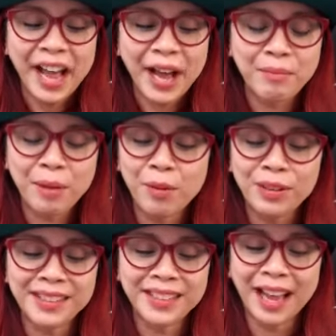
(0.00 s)
I'm, I'm
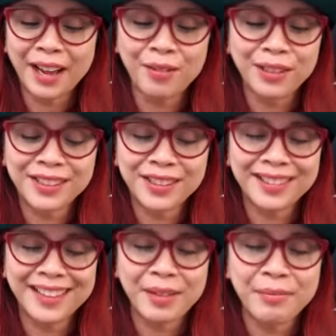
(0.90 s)
always think. I always
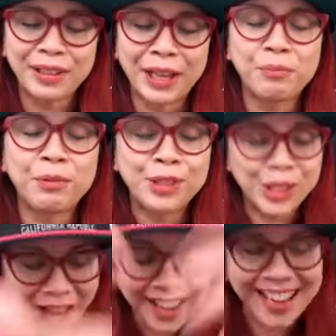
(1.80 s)
think about like
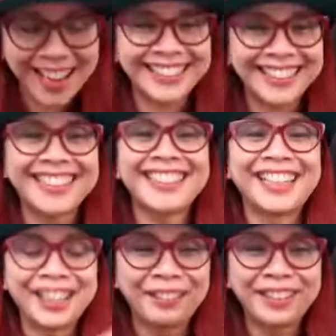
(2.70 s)
moonshot ideas,
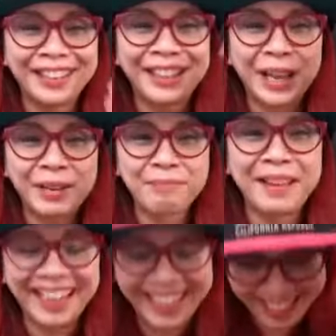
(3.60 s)
like really like
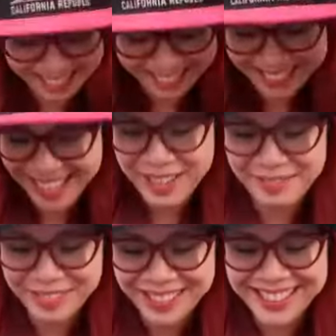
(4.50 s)
big and
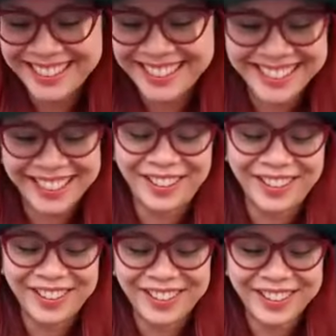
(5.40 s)
um, just you
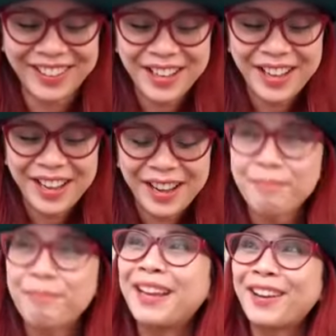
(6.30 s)
know,
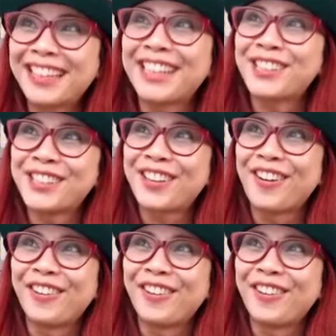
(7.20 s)
big audacious goal